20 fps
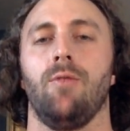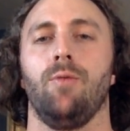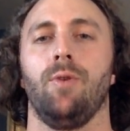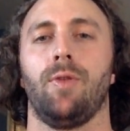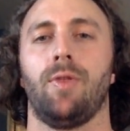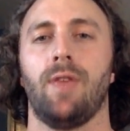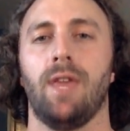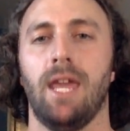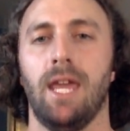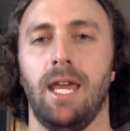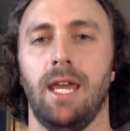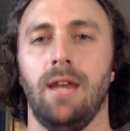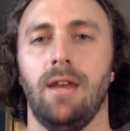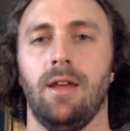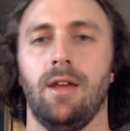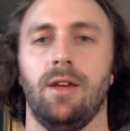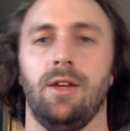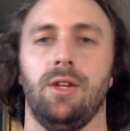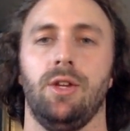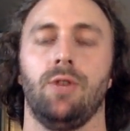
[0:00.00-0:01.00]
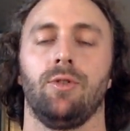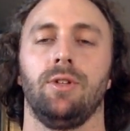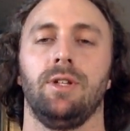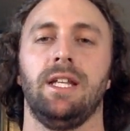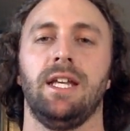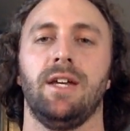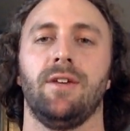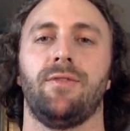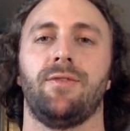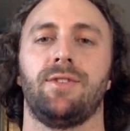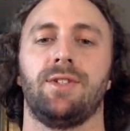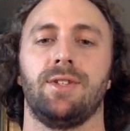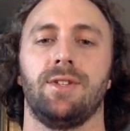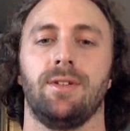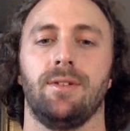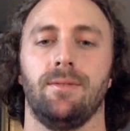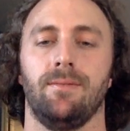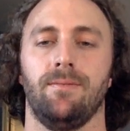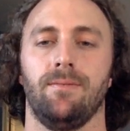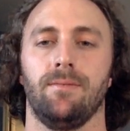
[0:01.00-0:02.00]
within your
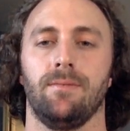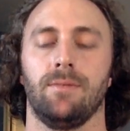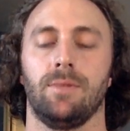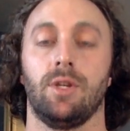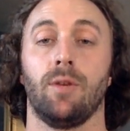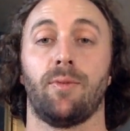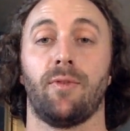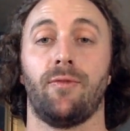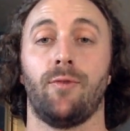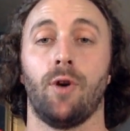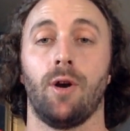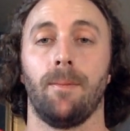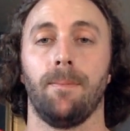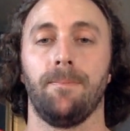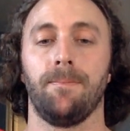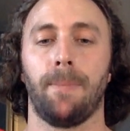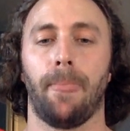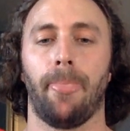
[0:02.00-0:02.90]
lift to perform.